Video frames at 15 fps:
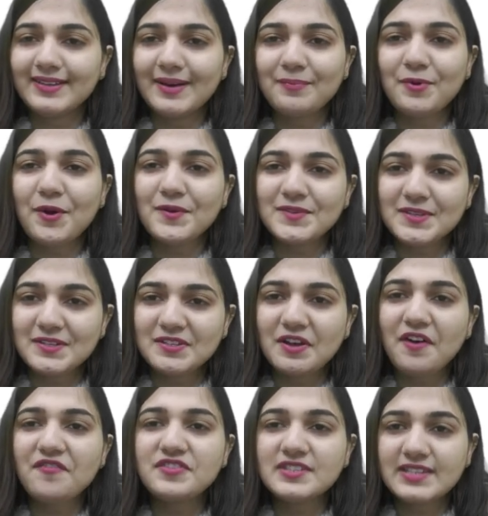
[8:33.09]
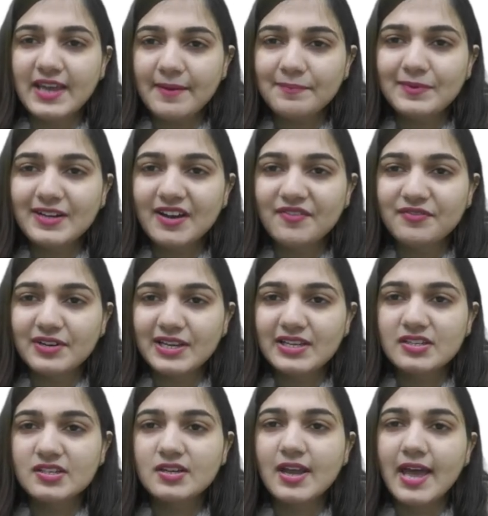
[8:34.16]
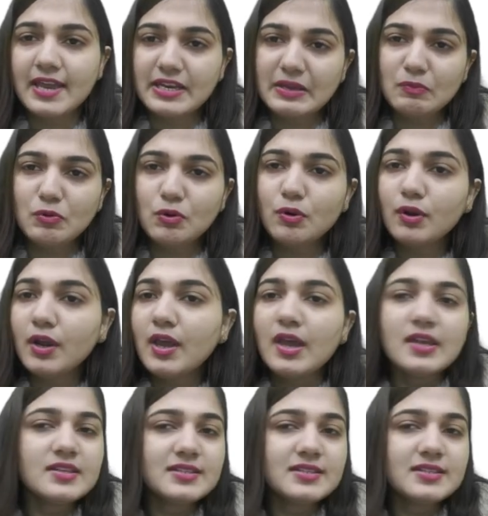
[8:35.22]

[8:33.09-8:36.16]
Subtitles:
the process of step coverage anymore.